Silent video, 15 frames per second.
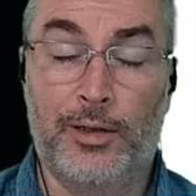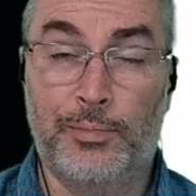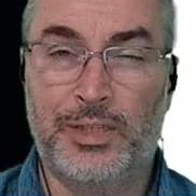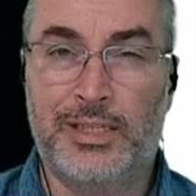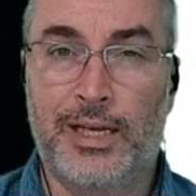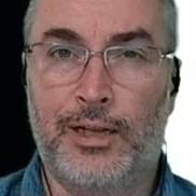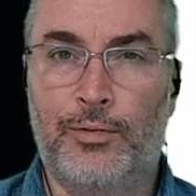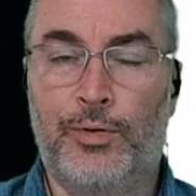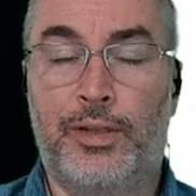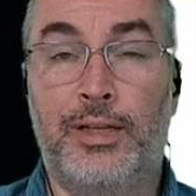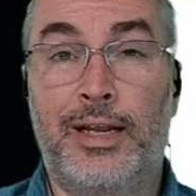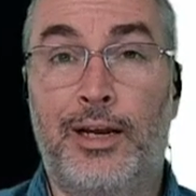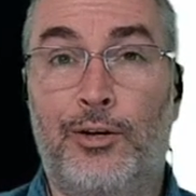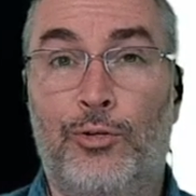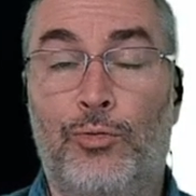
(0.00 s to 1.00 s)
upset with
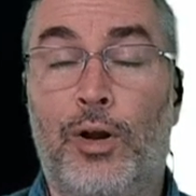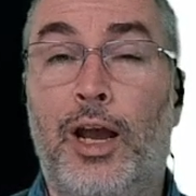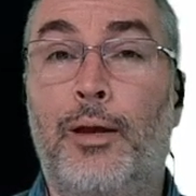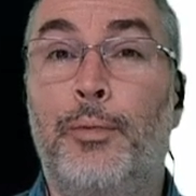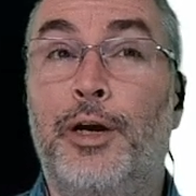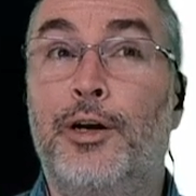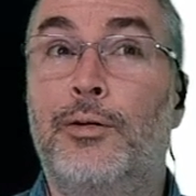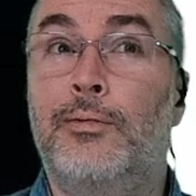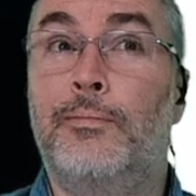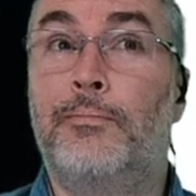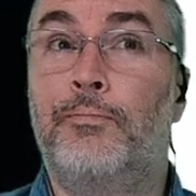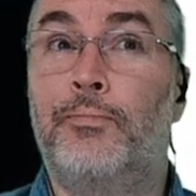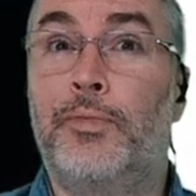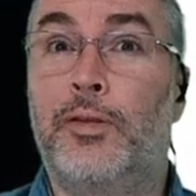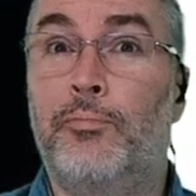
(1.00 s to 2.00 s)
NaNoWriMo,
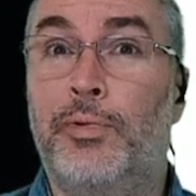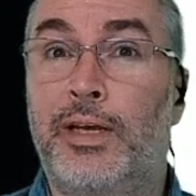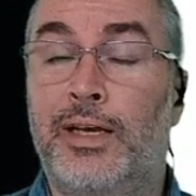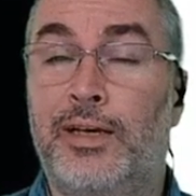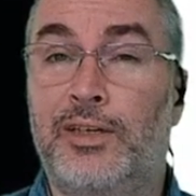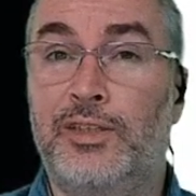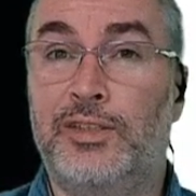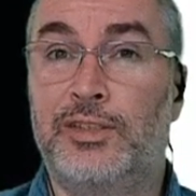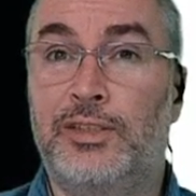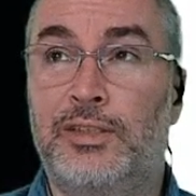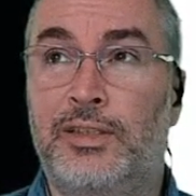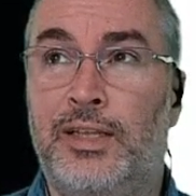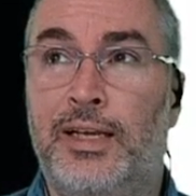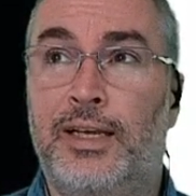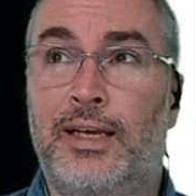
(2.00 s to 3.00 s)
because
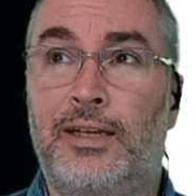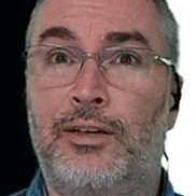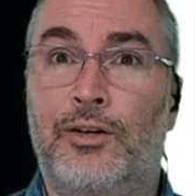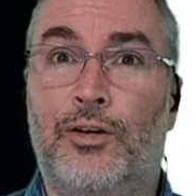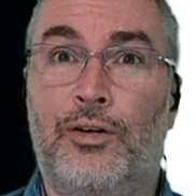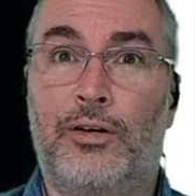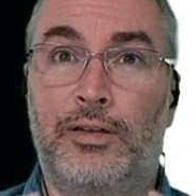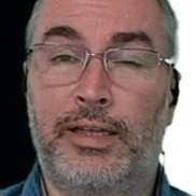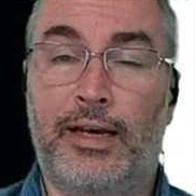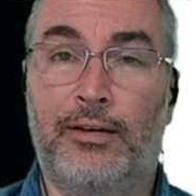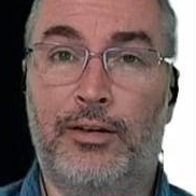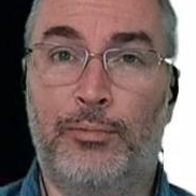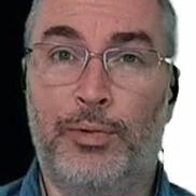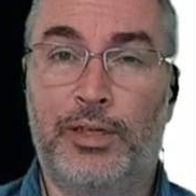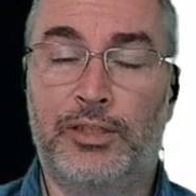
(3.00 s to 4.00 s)
they had called
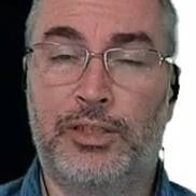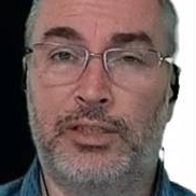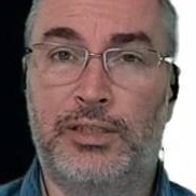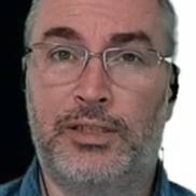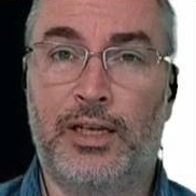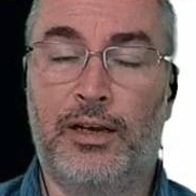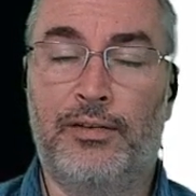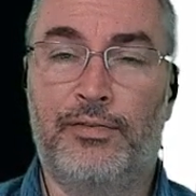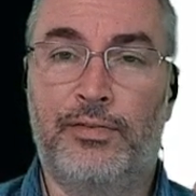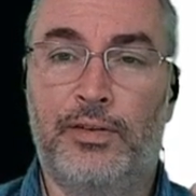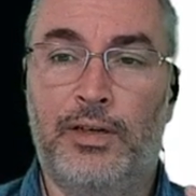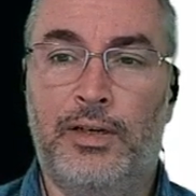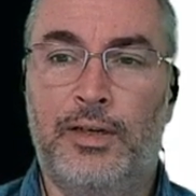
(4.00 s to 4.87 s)
out a bunch of stuff,